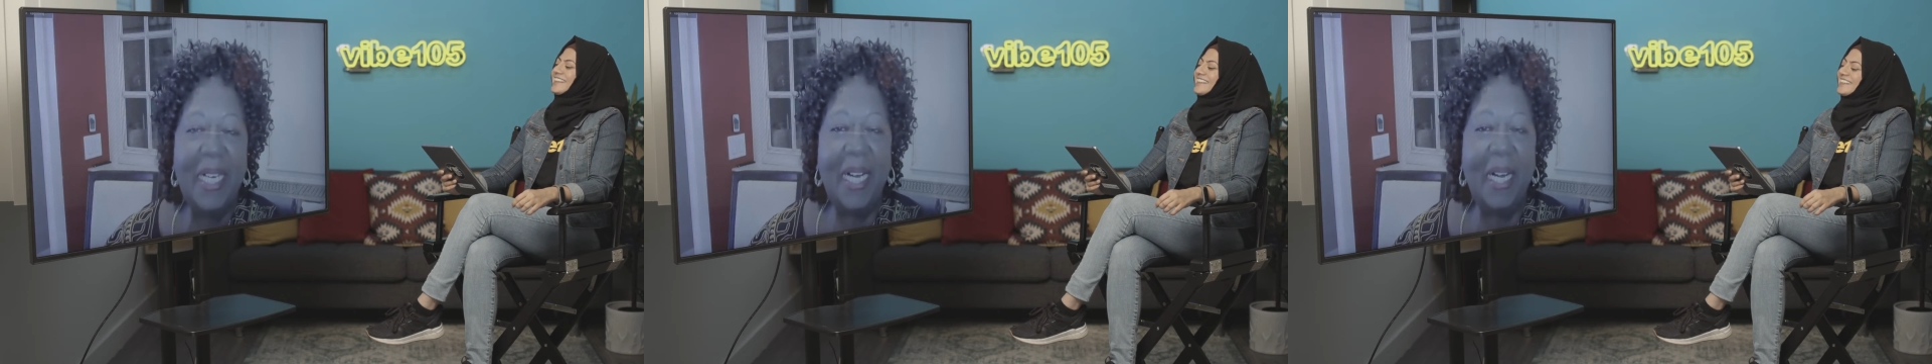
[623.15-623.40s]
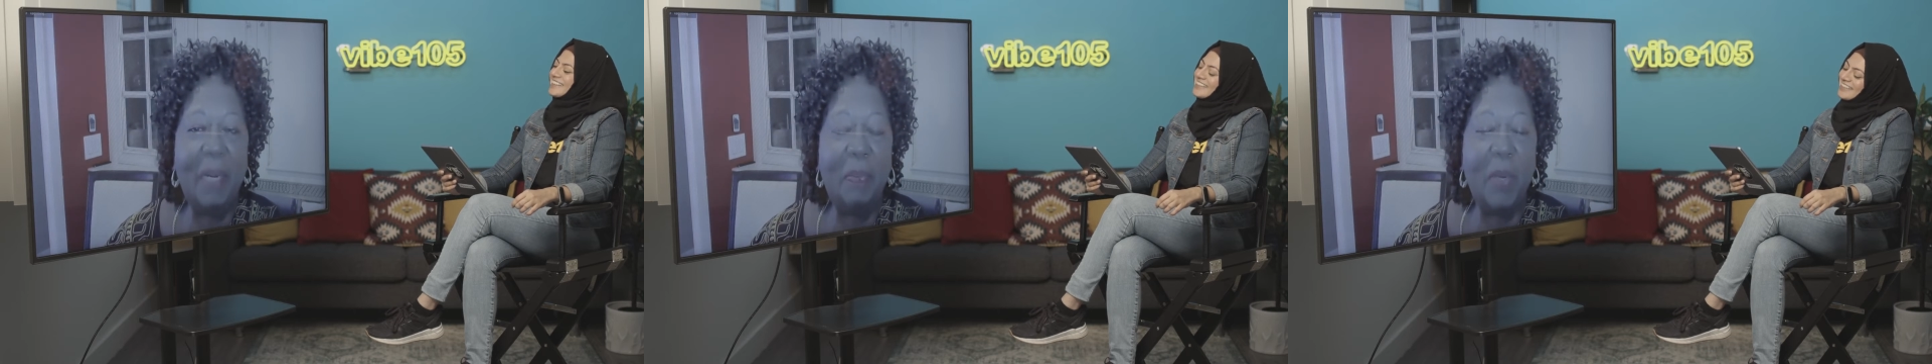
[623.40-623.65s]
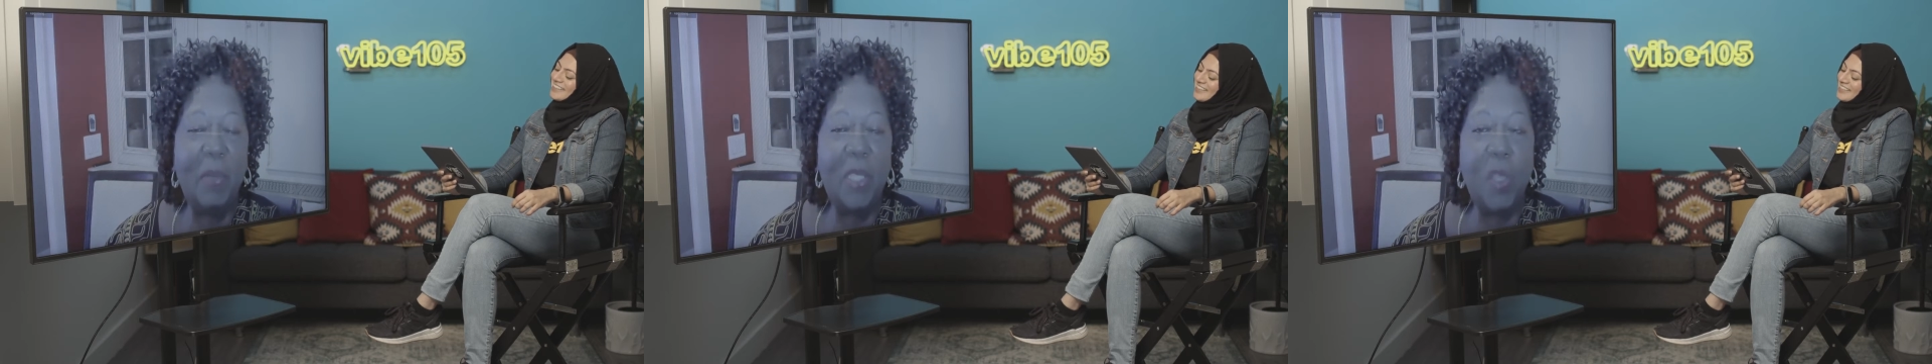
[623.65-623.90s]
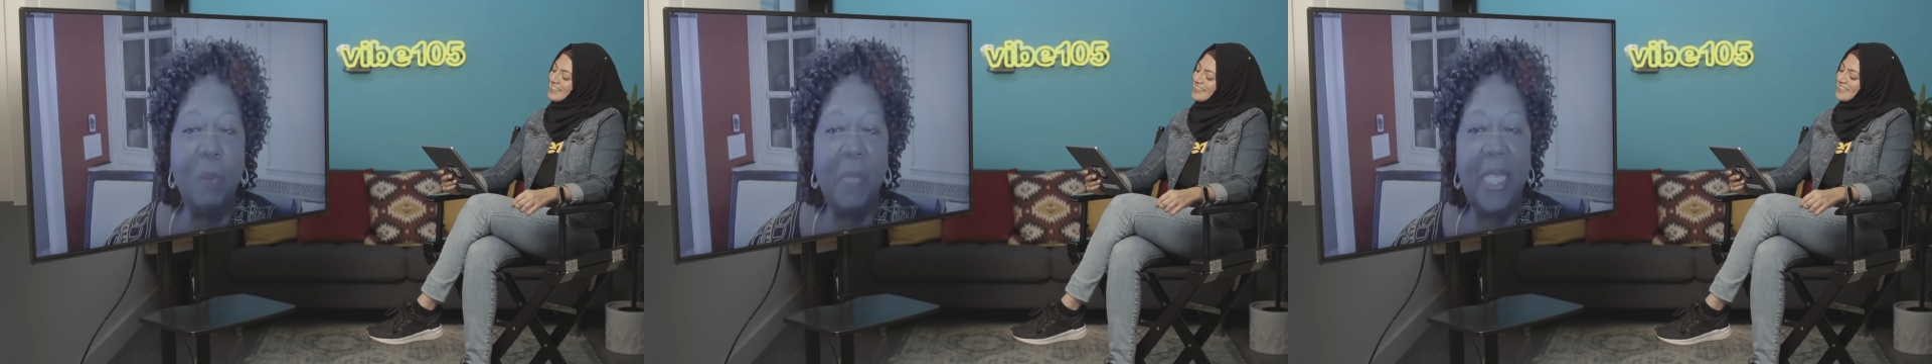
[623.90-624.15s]
There are
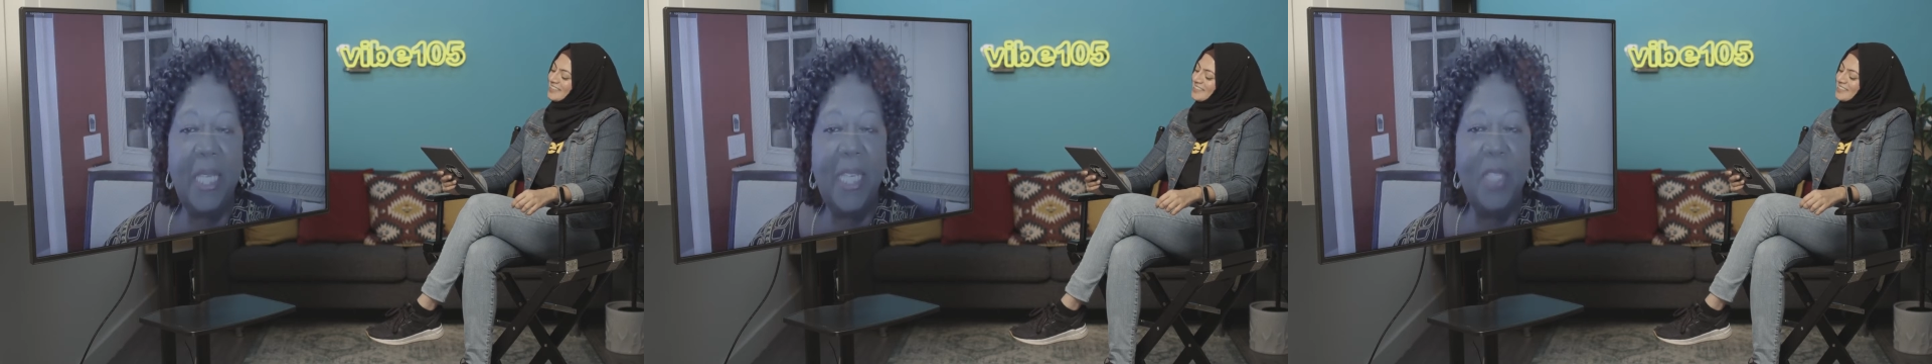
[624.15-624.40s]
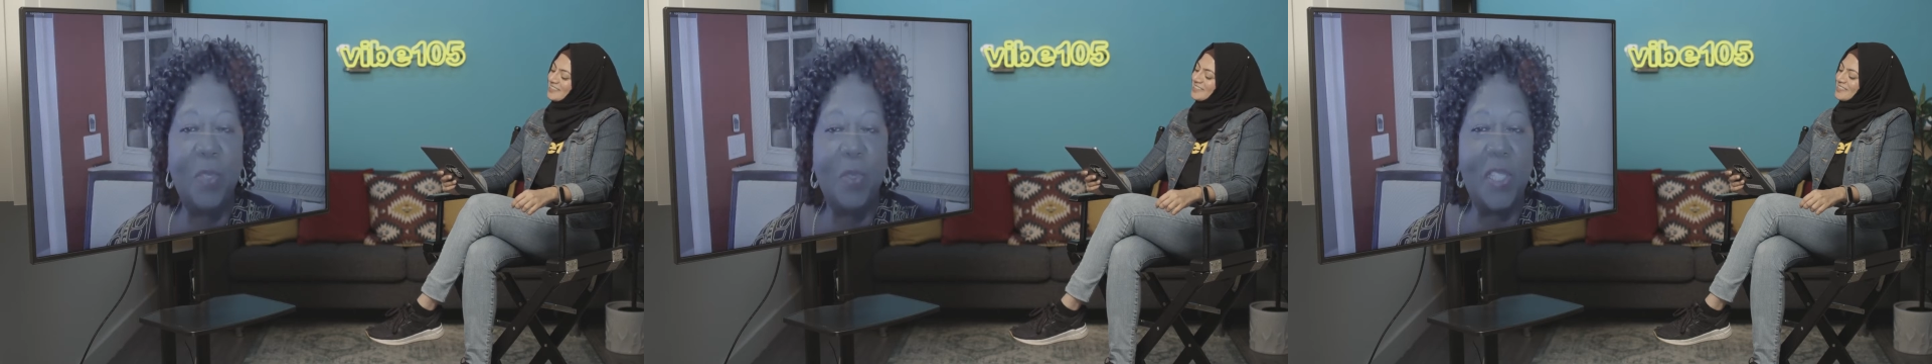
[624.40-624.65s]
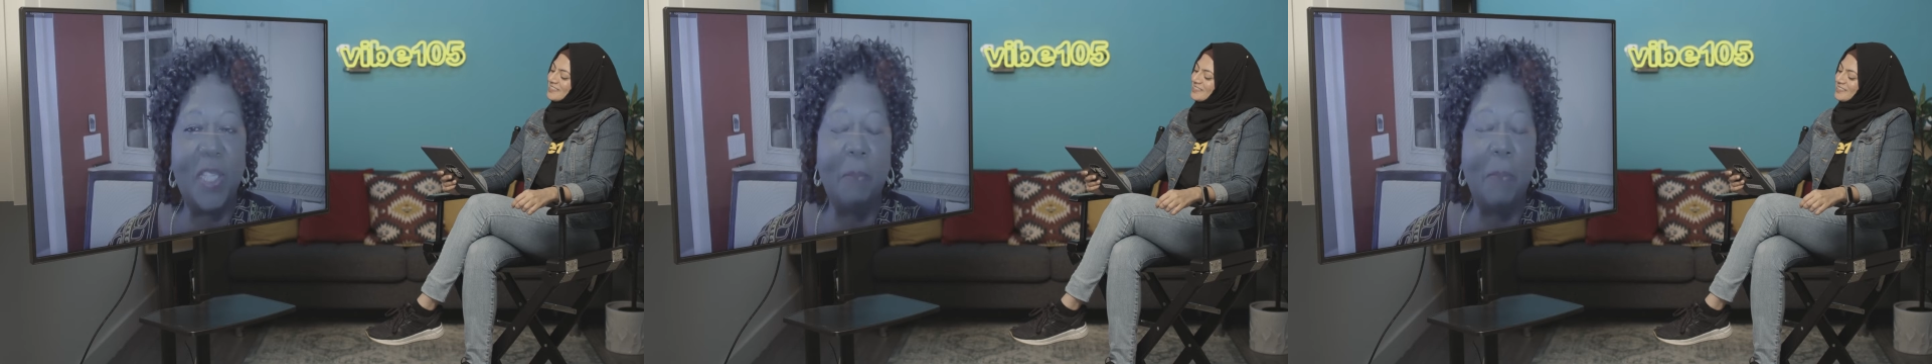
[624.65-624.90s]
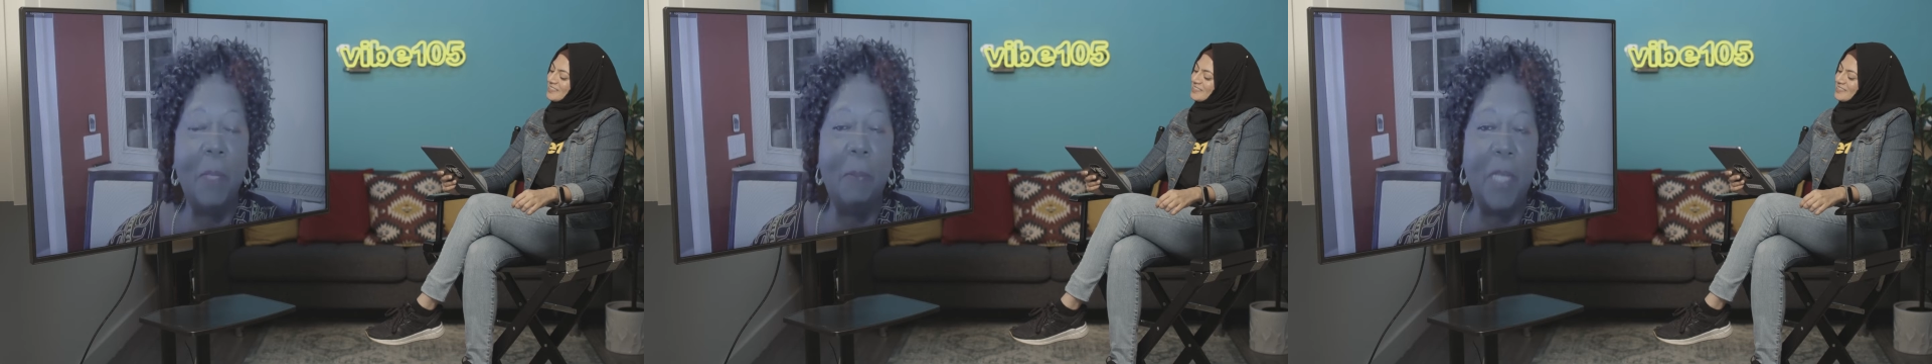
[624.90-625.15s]
so many
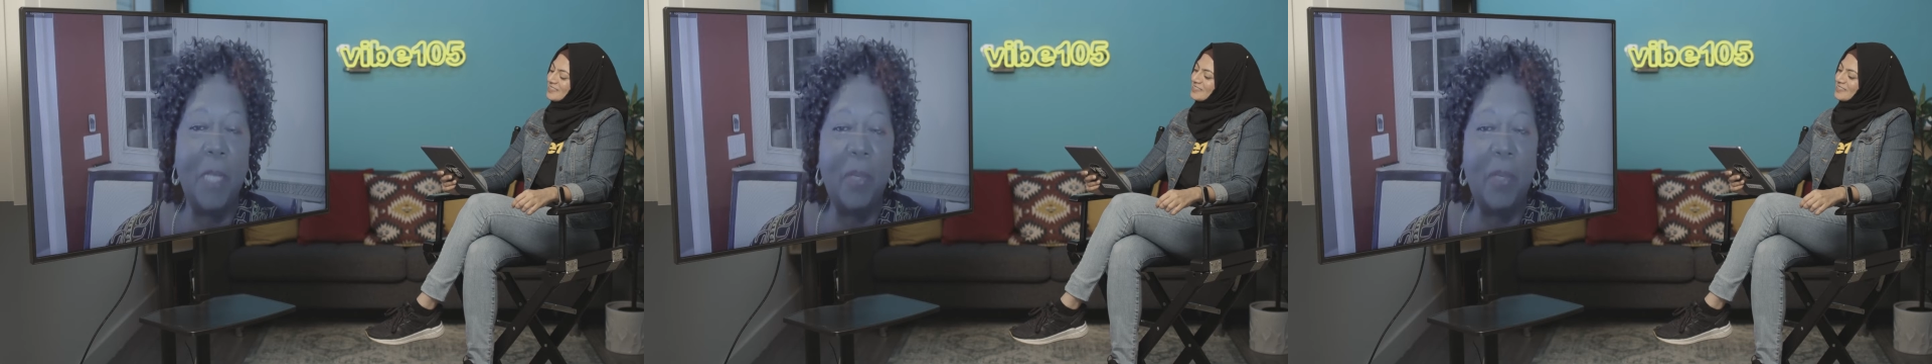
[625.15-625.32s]
interesting people